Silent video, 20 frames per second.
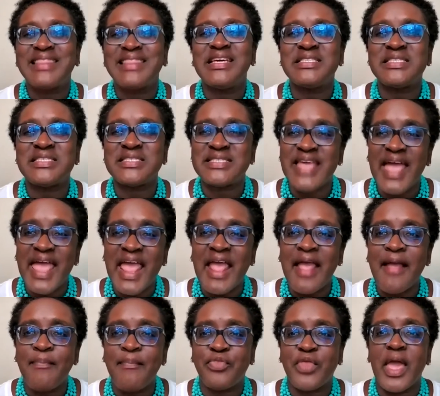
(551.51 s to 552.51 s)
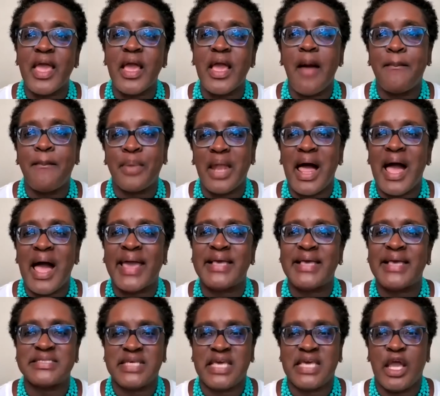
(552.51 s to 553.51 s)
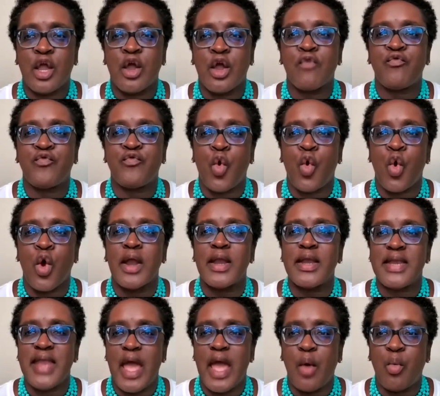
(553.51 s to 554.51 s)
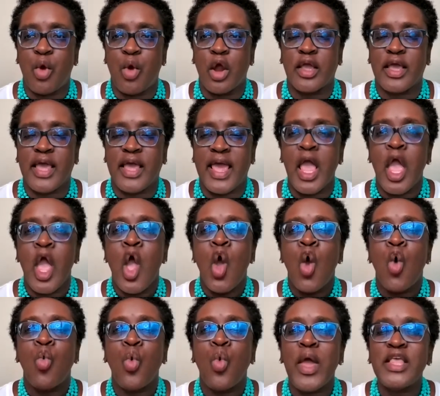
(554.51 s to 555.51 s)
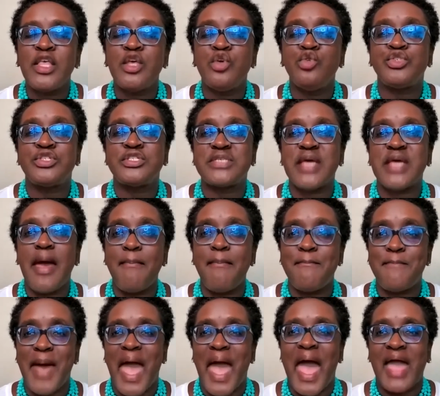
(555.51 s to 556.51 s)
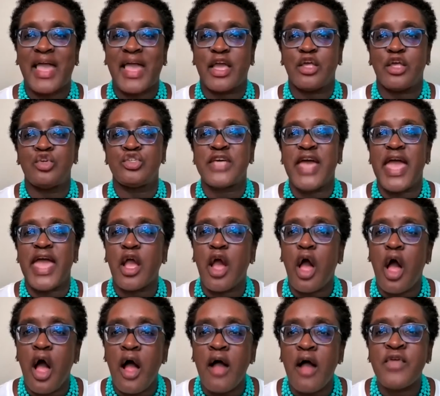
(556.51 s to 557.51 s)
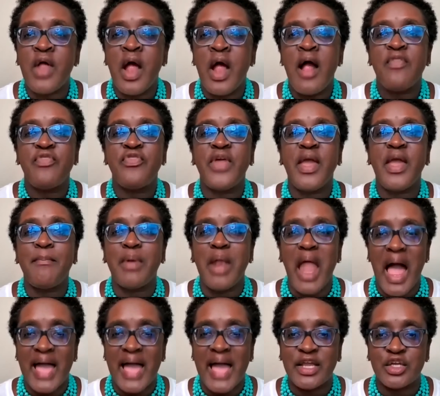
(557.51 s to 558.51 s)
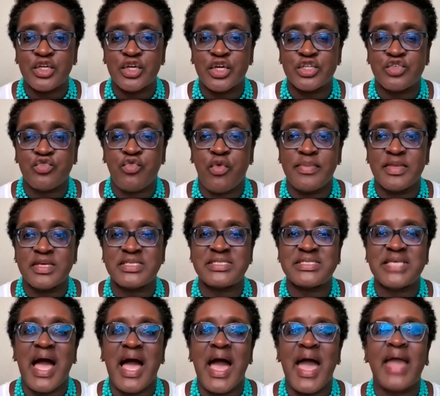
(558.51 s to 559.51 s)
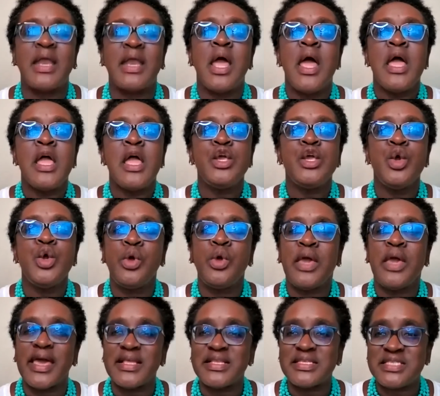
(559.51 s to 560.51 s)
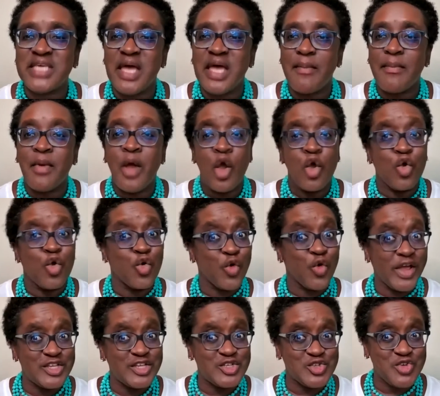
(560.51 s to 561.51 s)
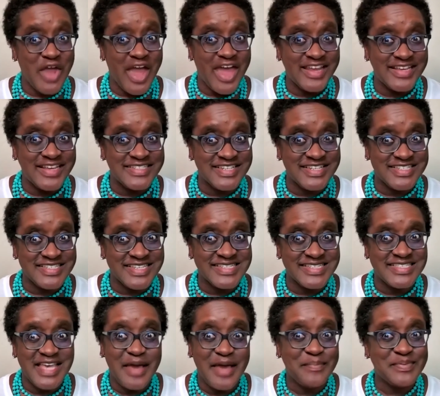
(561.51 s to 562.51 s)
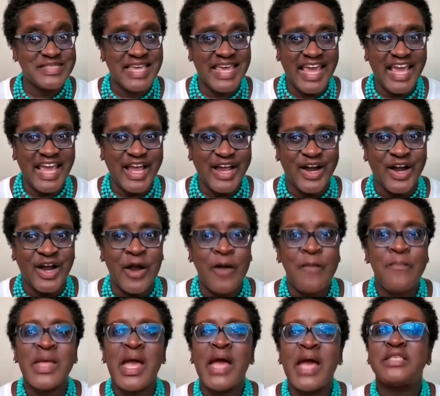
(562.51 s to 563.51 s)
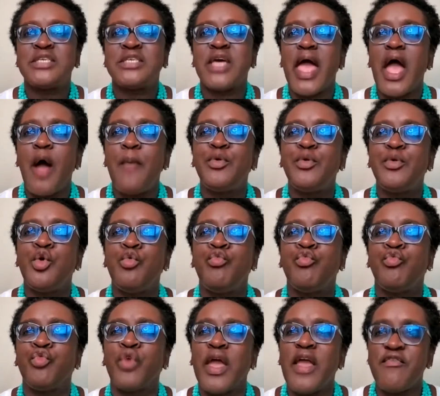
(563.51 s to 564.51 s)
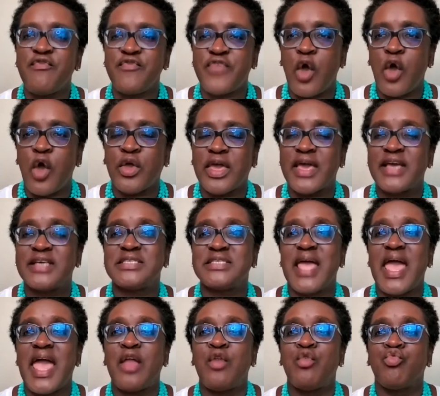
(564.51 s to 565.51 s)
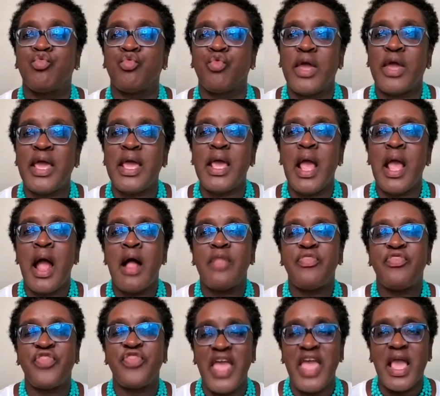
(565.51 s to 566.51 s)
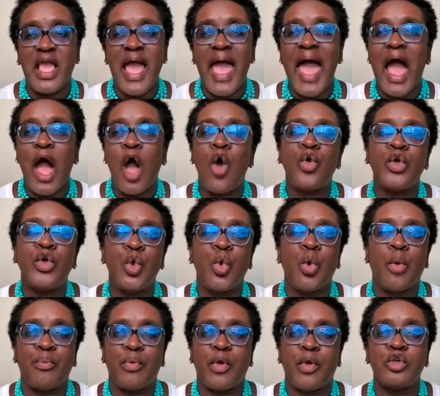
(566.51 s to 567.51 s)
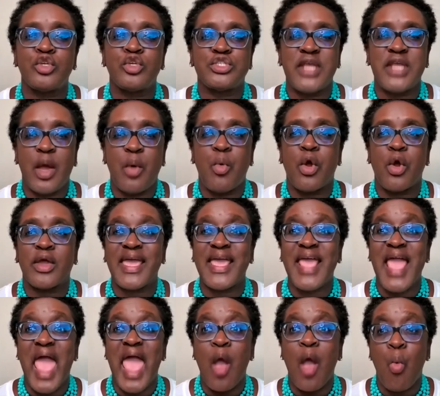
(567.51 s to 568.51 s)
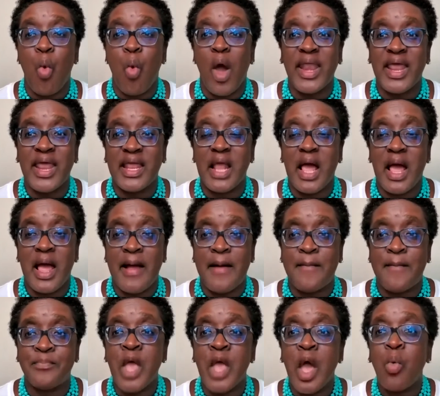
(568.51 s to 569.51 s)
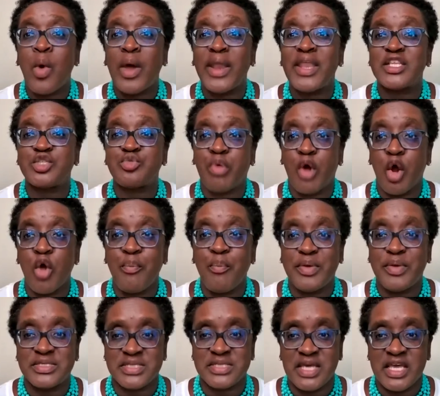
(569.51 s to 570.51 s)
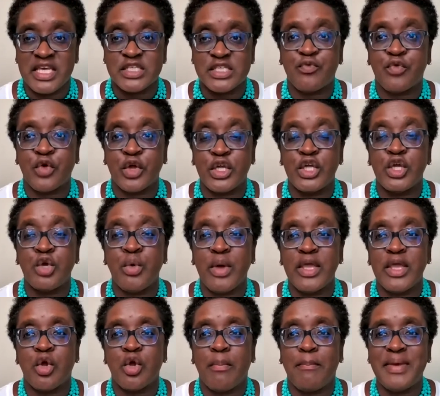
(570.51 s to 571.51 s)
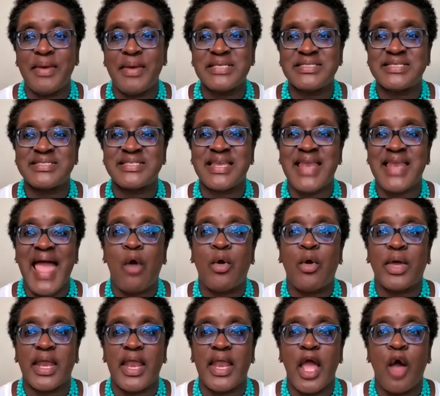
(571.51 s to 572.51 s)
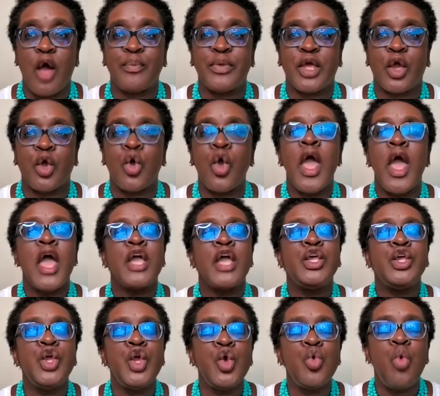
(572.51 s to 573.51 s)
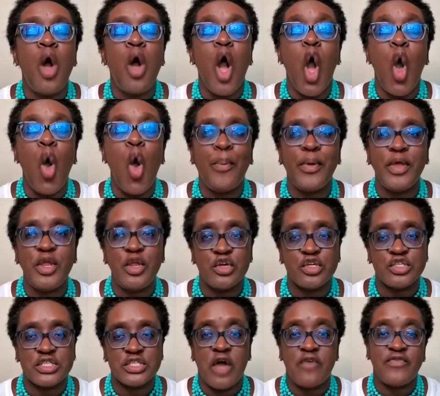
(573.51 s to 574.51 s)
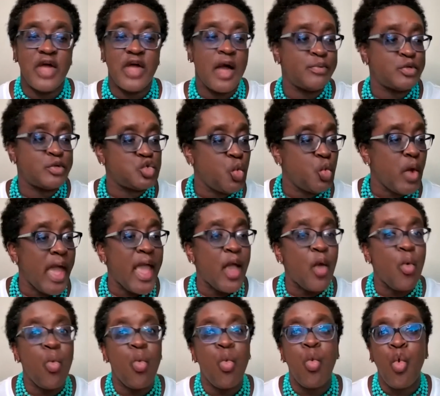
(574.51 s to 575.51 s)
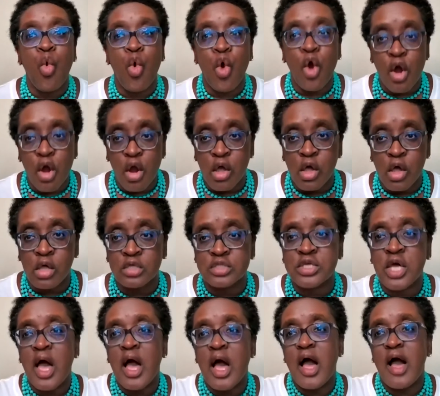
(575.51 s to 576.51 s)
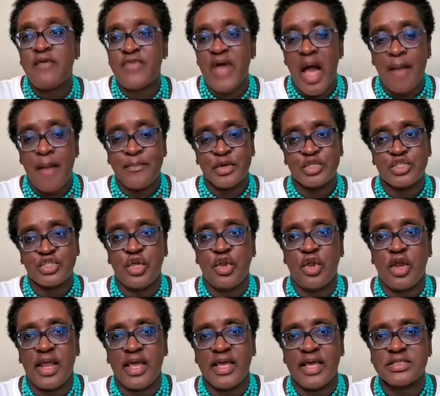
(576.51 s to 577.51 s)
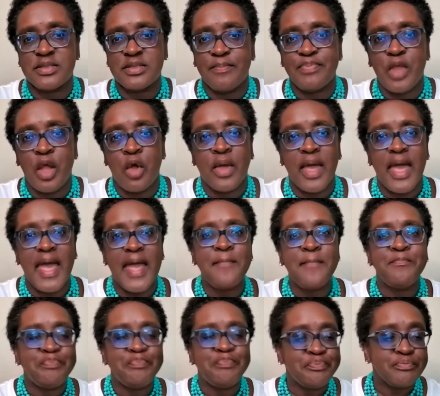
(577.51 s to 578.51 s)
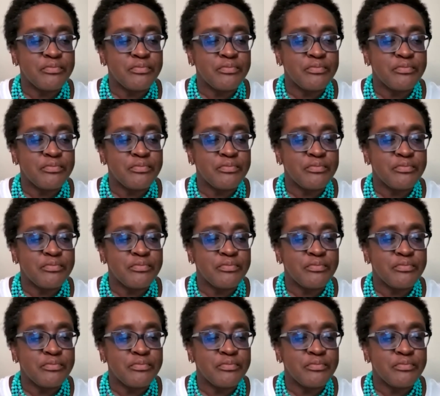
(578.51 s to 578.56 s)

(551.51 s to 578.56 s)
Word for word: The same thing applies here for networking. When you step back, you take off the blinders from the side, you get some great strategies and tips here to help you refocus and re think how you approach networking and what it um, what its purpose is for you in your business and how it can help you you will open yourself up to a world of opportunities Okay.